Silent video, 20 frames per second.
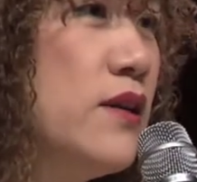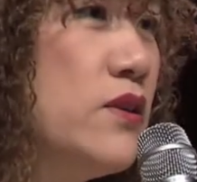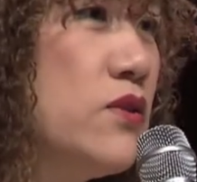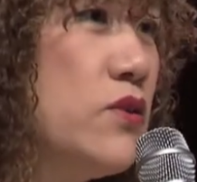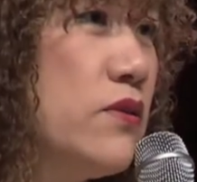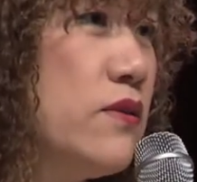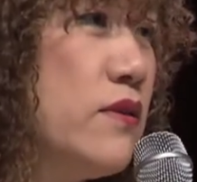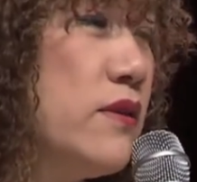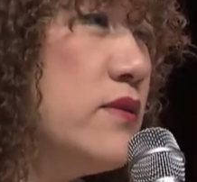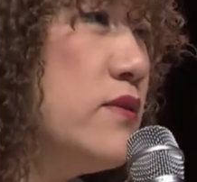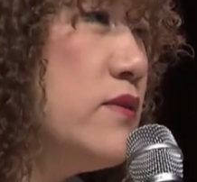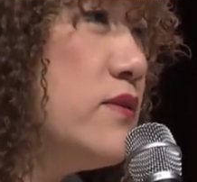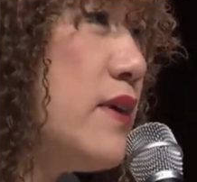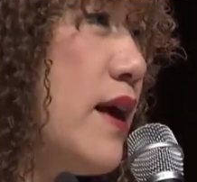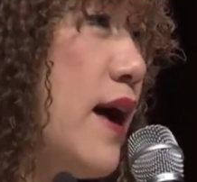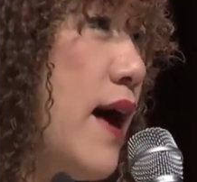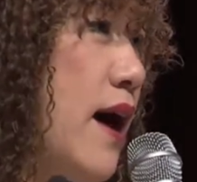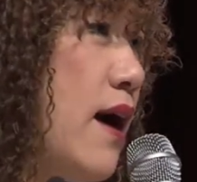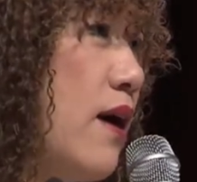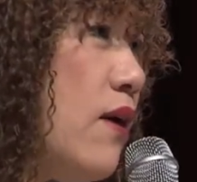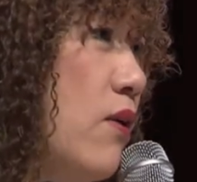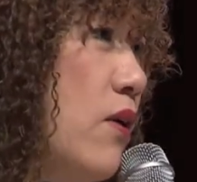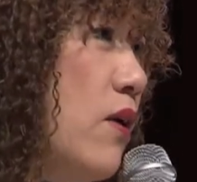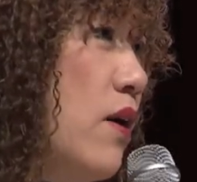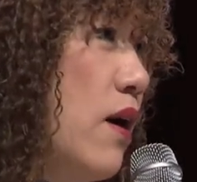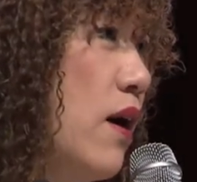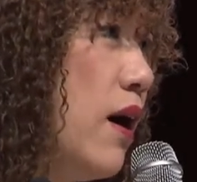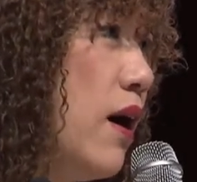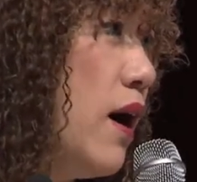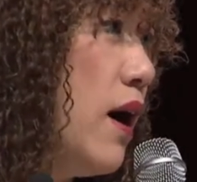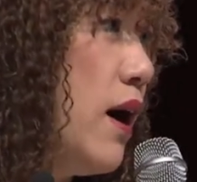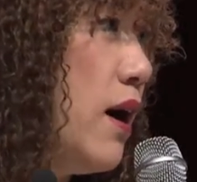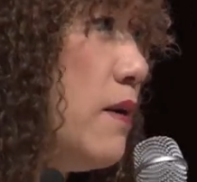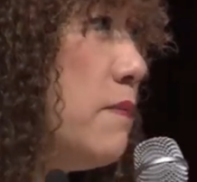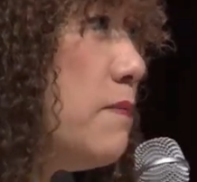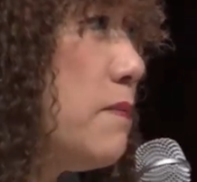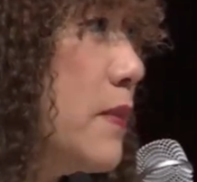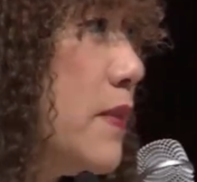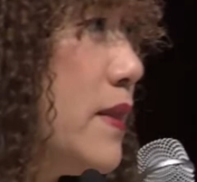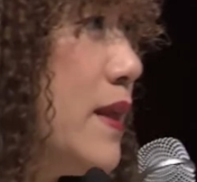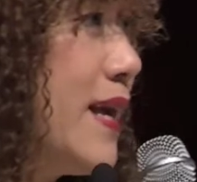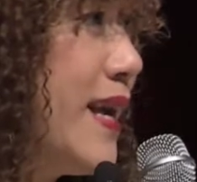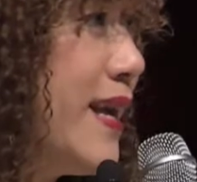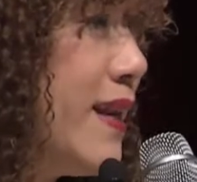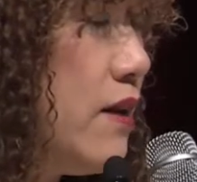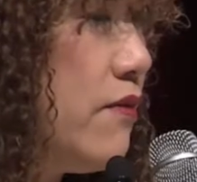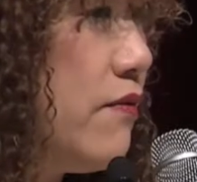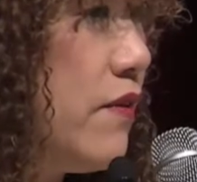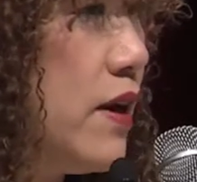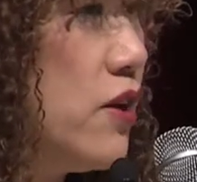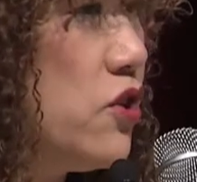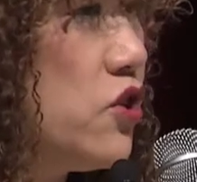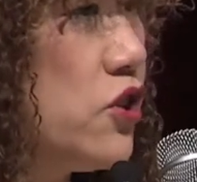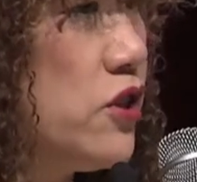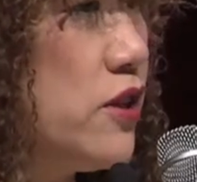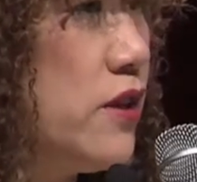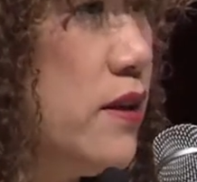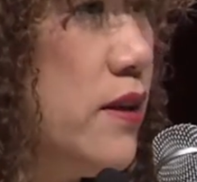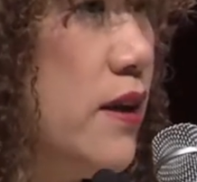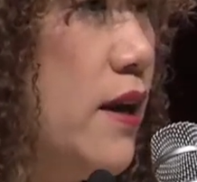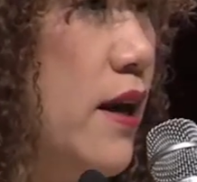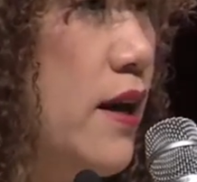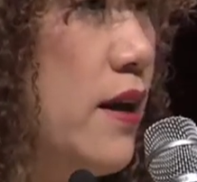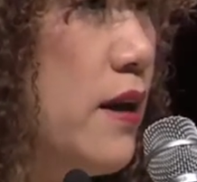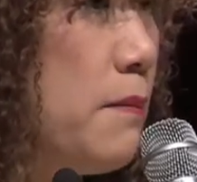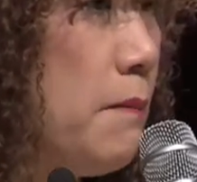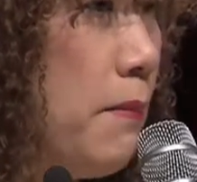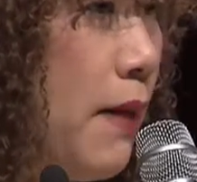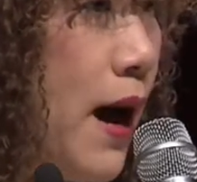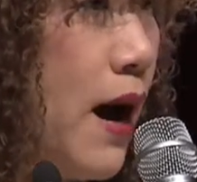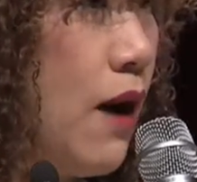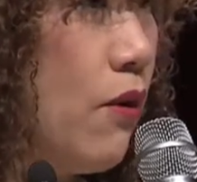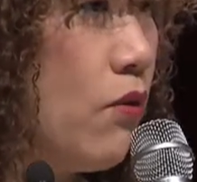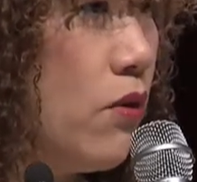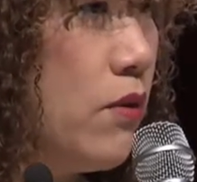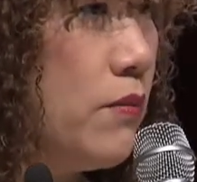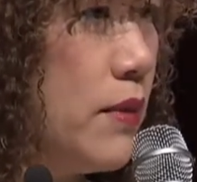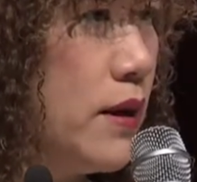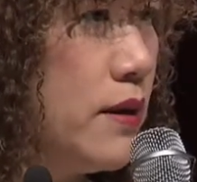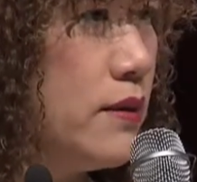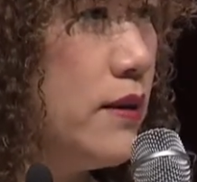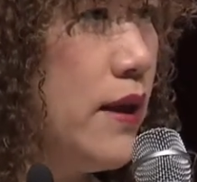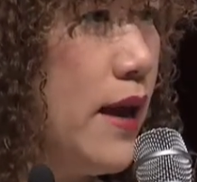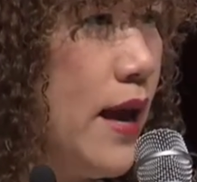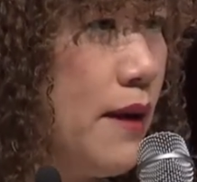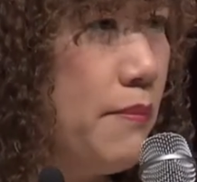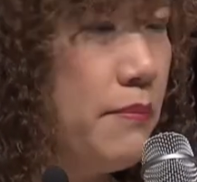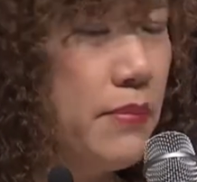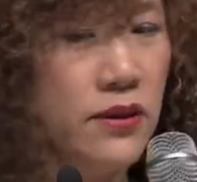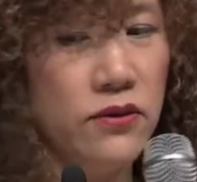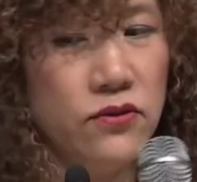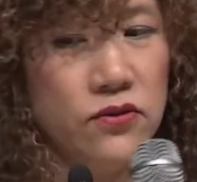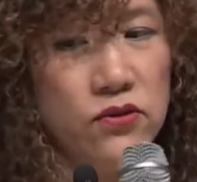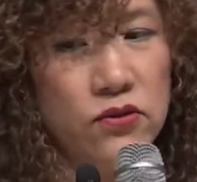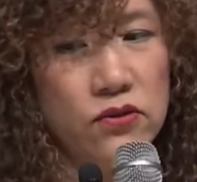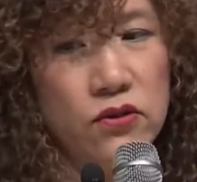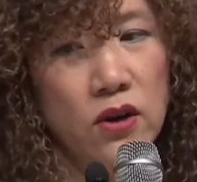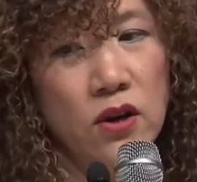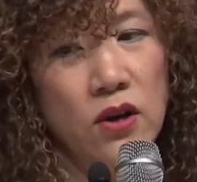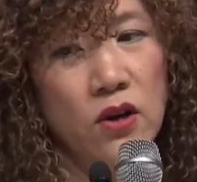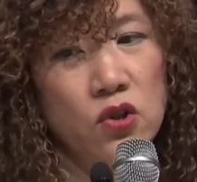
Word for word: So this is how um, the innovation and empowerment happens.